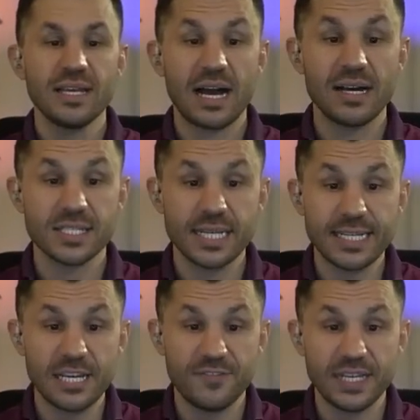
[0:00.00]
a
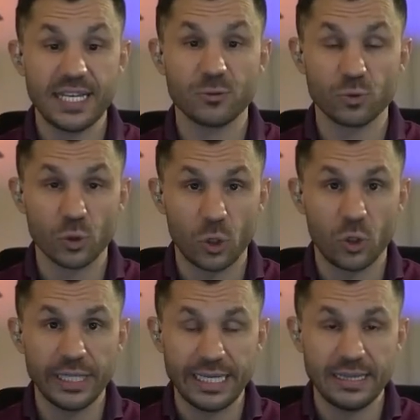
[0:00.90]
significant role
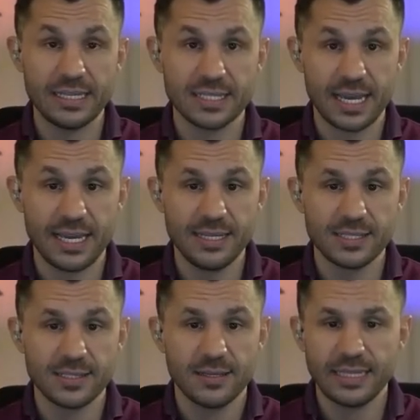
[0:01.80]
in this
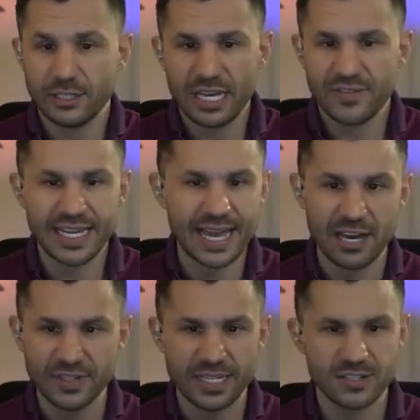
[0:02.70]
case. They don't have any
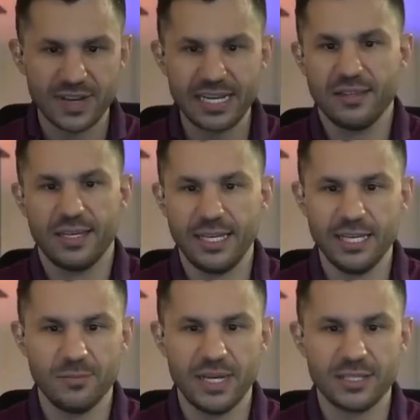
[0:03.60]
evidence of anything, he
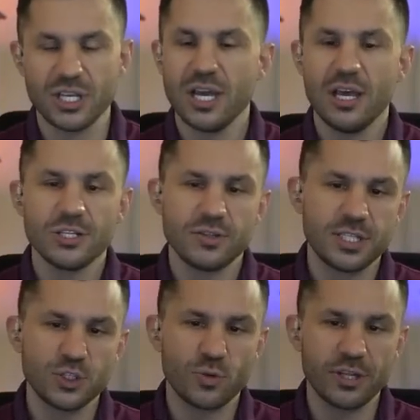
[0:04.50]
admits. So this
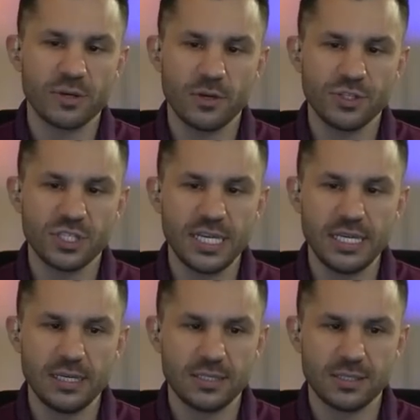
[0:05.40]
is one of the most
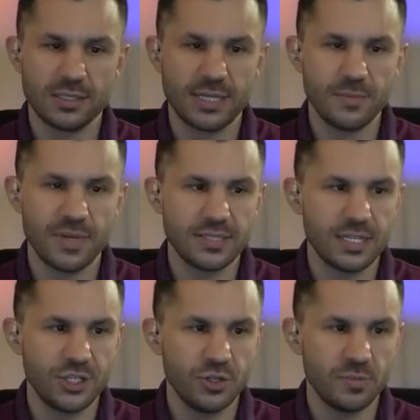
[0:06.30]
sneakiest statements
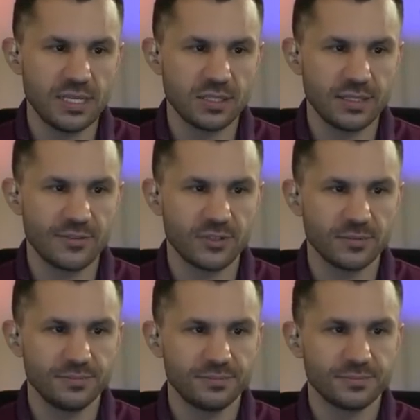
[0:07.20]
that you could basically ever
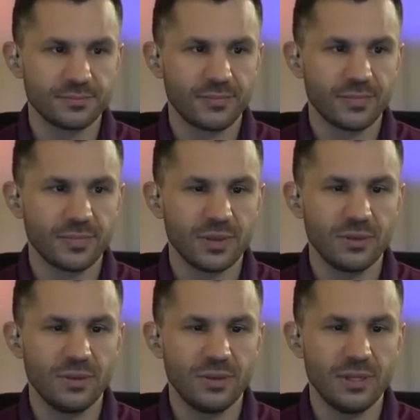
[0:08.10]

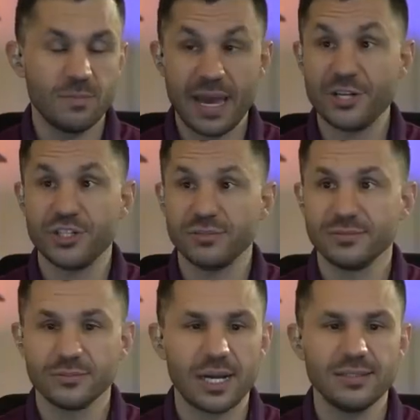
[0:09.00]
imagine,
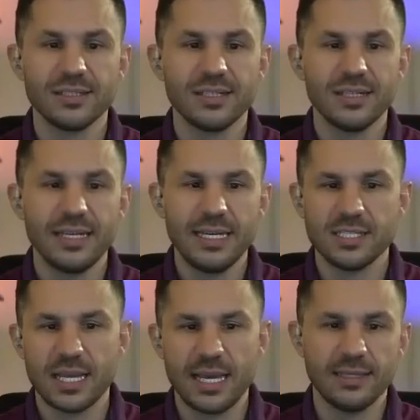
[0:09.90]
right? He's
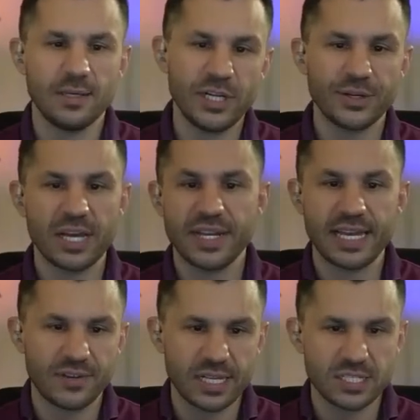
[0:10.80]
saying that we don't have any
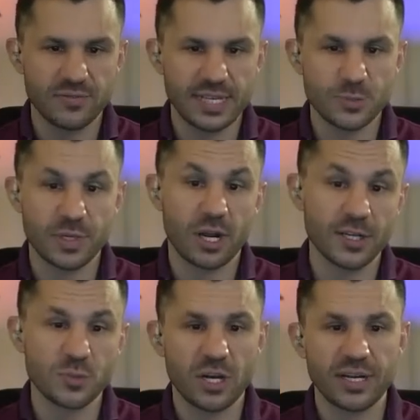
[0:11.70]
evidence of this, but our
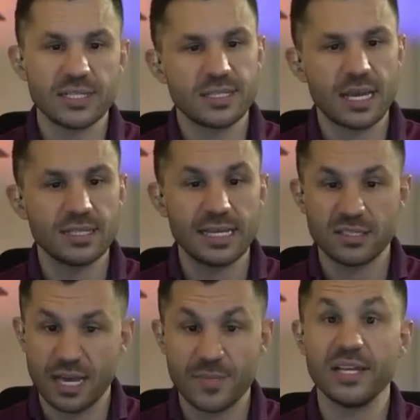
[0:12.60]
experience says it's
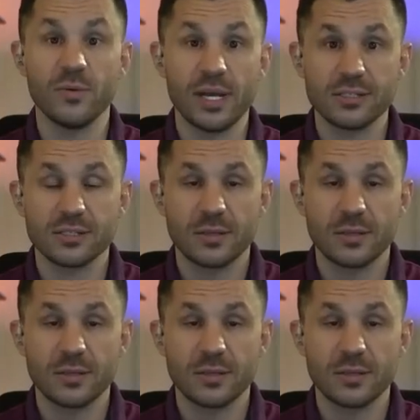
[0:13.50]
them anyways.